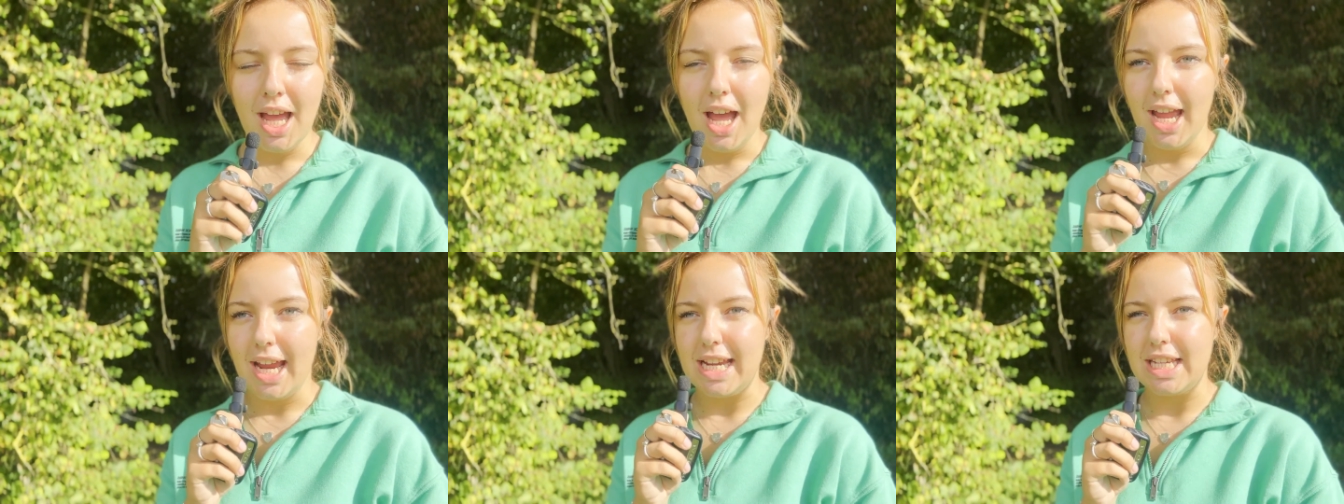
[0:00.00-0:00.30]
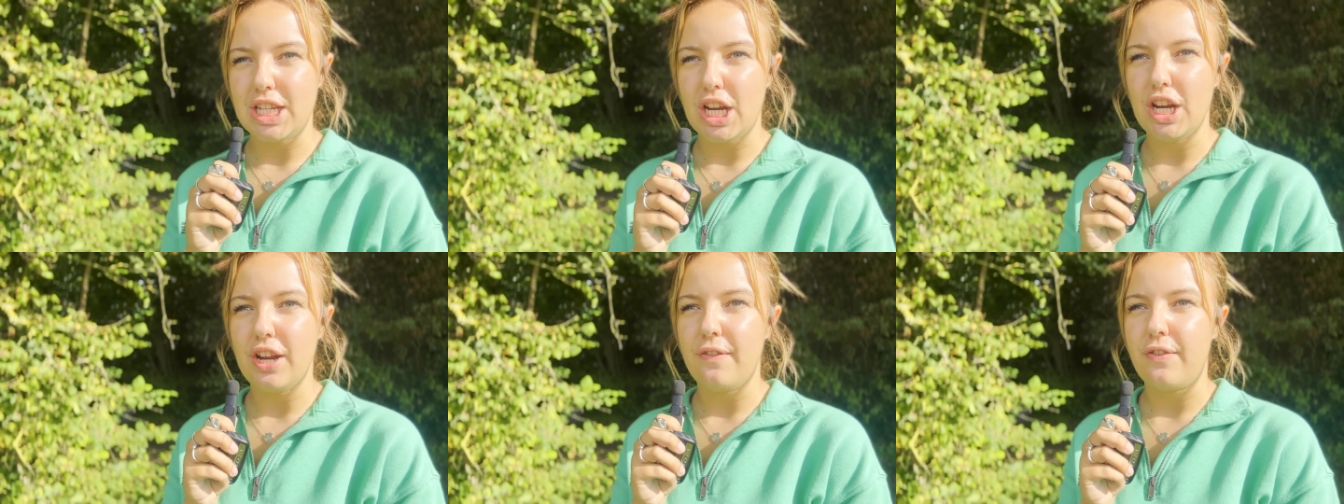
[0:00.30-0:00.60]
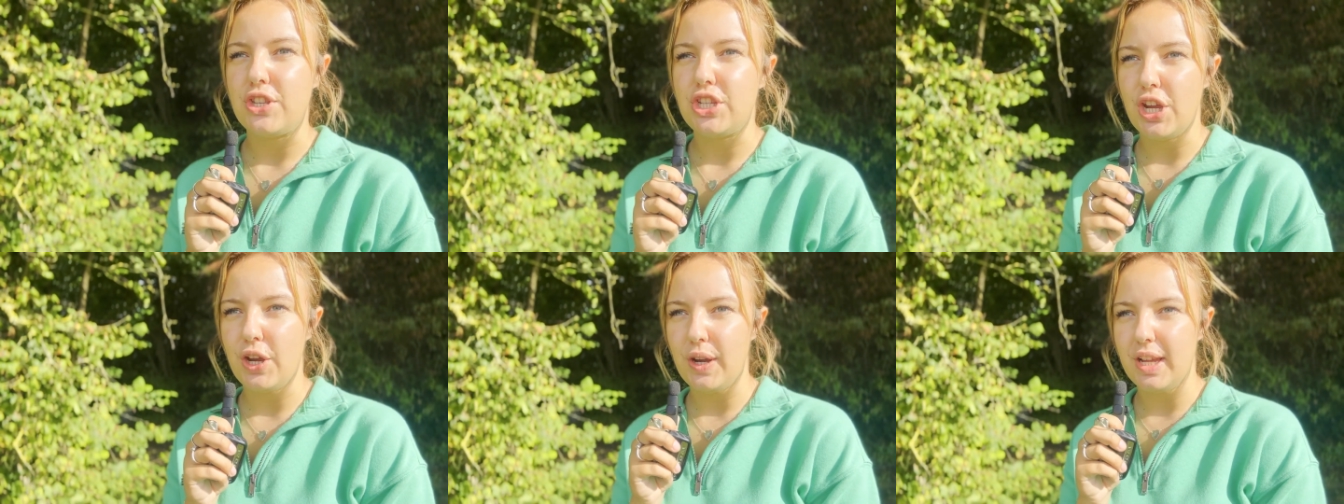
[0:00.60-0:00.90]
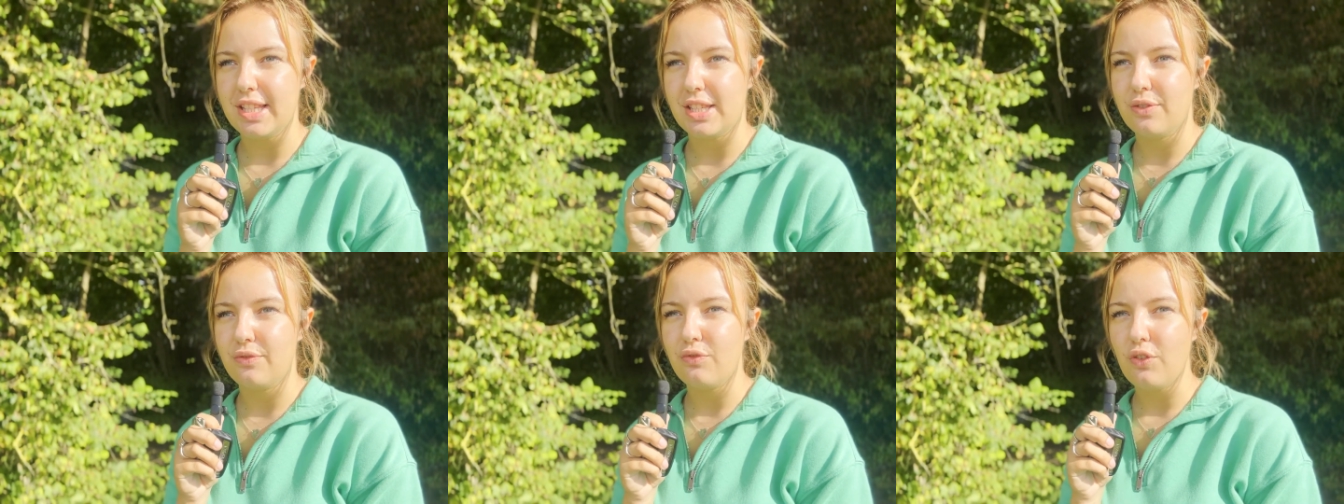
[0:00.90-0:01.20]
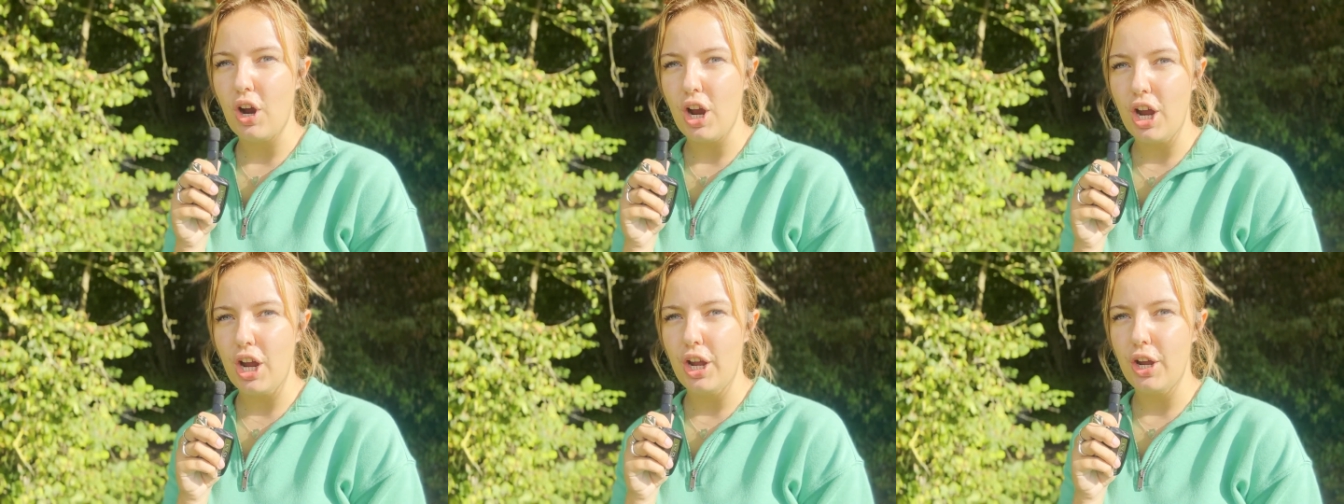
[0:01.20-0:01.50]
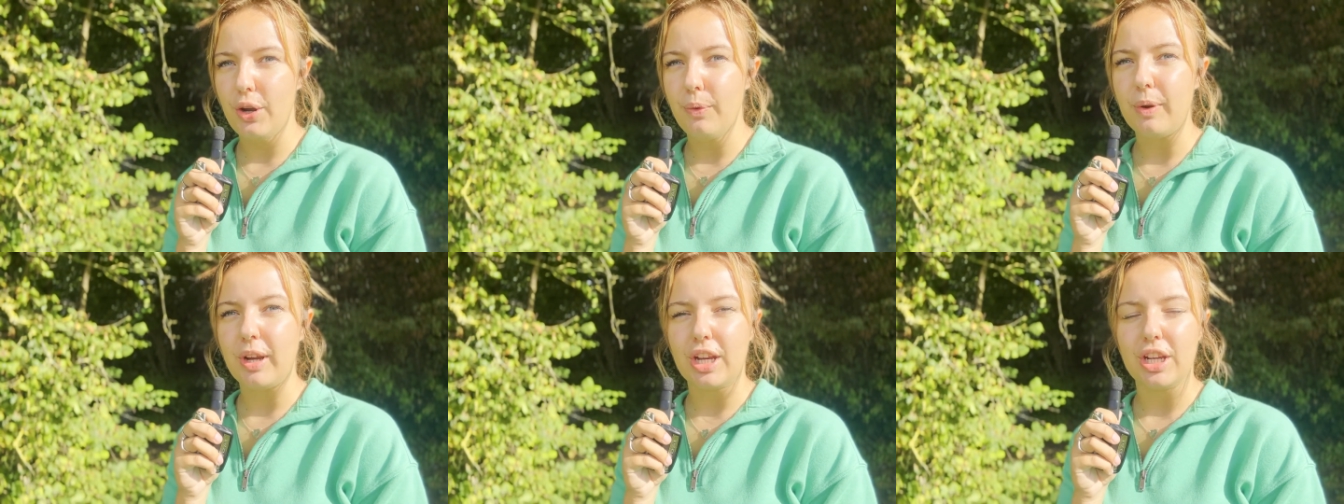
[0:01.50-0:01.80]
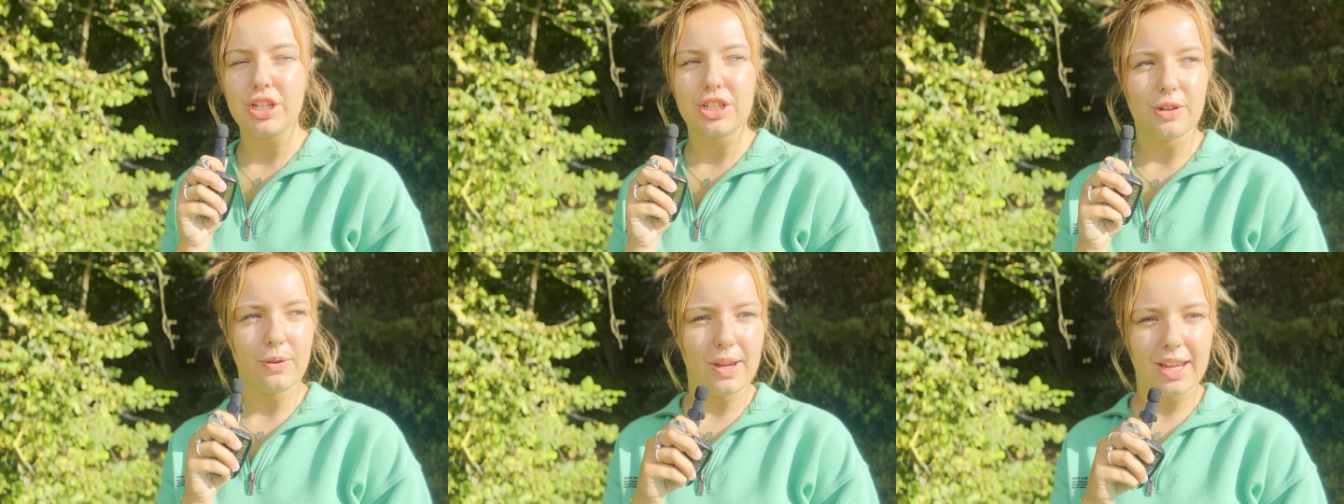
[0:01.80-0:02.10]
He's done it for two years in a row, we're
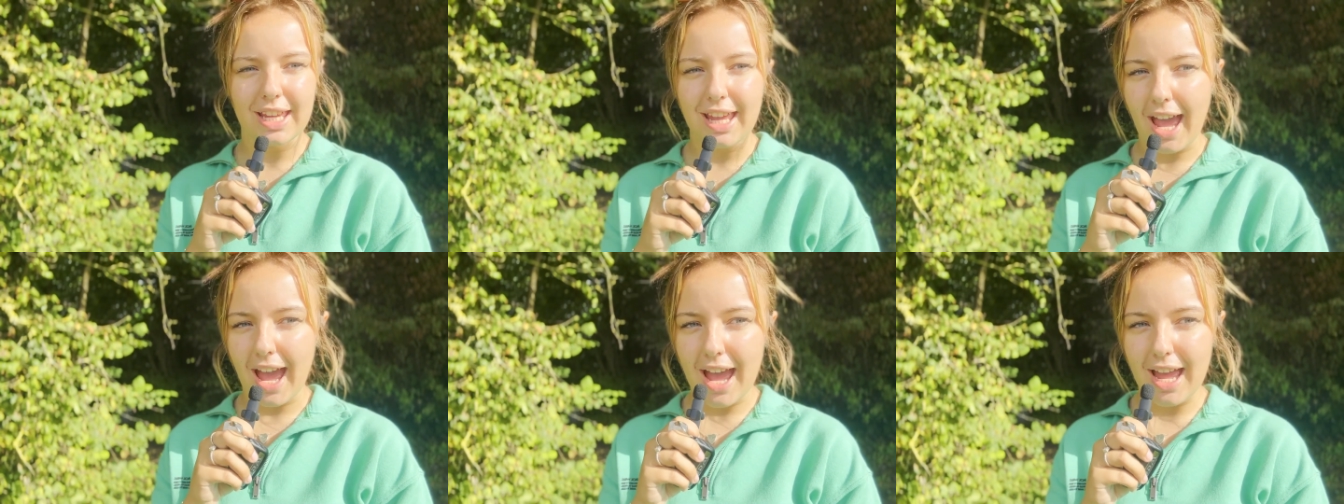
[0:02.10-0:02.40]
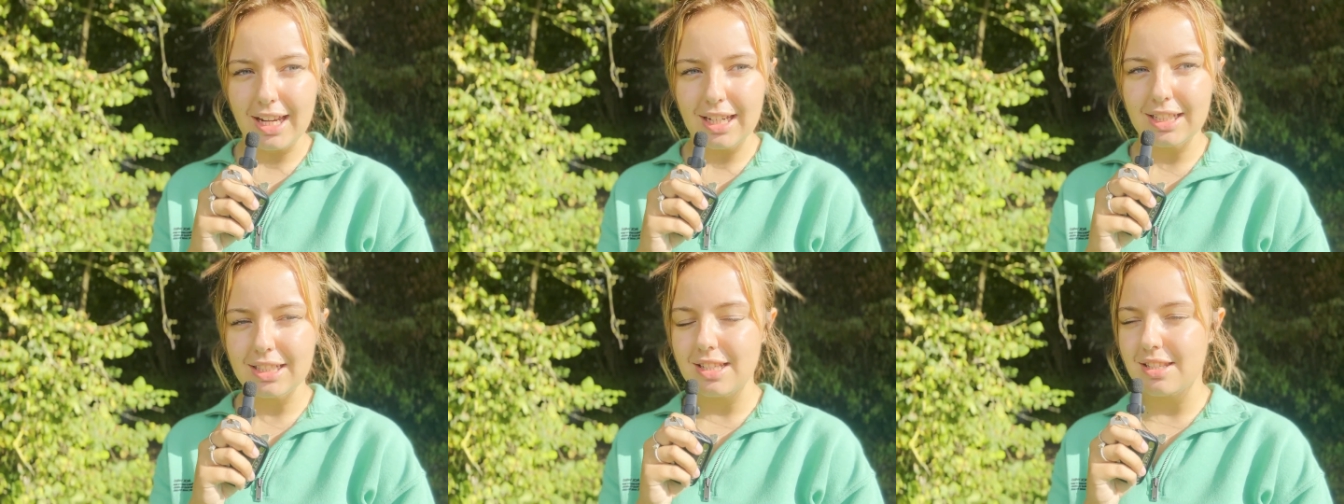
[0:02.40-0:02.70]
going to do it again.